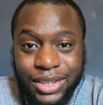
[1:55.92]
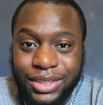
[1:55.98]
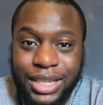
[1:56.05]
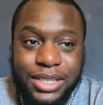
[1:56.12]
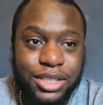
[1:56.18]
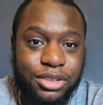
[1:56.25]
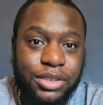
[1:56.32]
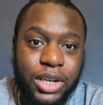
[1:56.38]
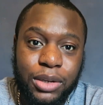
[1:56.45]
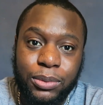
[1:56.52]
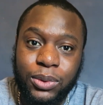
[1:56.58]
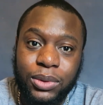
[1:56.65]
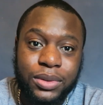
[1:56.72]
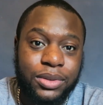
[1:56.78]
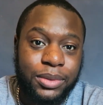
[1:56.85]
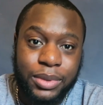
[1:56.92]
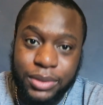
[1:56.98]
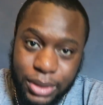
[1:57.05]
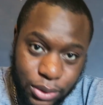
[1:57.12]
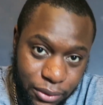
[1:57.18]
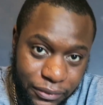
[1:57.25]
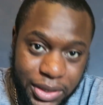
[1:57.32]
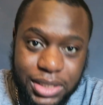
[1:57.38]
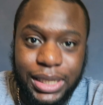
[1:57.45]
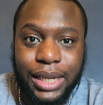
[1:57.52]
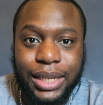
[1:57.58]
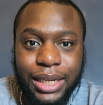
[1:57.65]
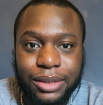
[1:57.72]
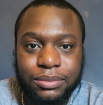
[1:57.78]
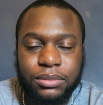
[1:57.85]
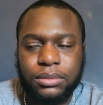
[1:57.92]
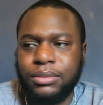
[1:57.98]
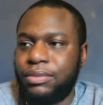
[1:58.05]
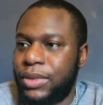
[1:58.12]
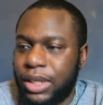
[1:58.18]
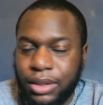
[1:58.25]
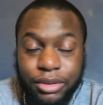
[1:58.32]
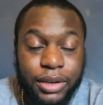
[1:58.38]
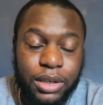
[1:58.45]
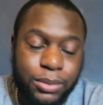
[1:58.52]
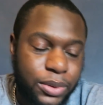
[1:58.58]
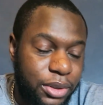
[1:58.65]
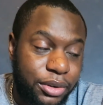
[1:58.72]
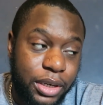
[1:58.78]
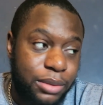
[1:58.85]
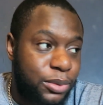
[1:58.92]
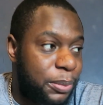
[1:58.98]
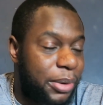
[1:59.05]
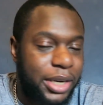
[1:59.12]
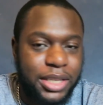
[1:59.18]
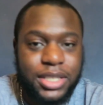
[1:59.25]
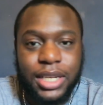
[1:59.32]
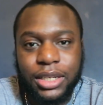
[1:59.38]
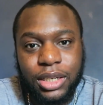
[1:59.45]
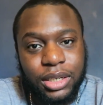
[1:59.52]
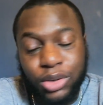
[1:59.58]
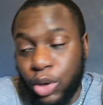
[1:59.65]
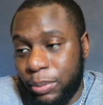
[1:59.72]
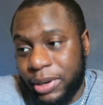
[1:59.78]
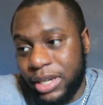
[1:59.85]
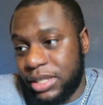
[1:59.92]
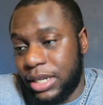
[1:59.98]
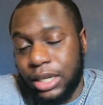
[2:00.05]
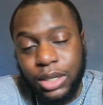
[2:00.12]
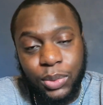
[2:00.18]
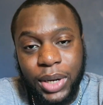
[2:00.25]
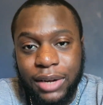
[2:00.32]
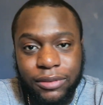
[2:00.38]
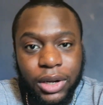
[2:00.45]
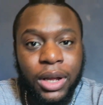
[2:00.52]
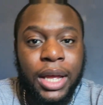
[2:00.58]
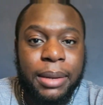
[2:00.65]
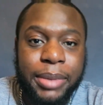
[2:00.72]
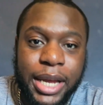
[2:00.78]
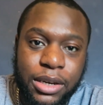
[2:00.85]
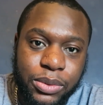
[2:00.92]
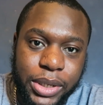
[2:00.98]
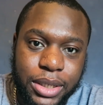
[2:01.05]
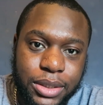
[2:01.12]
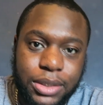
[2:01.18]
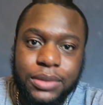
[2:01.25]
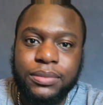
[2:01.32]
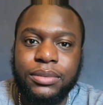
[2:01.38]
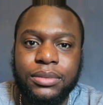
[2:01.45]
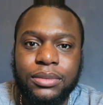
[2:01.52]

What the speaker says: that's incredible. Little things like that. Incredible, pun intended, no pun intended, whatever. But anyways,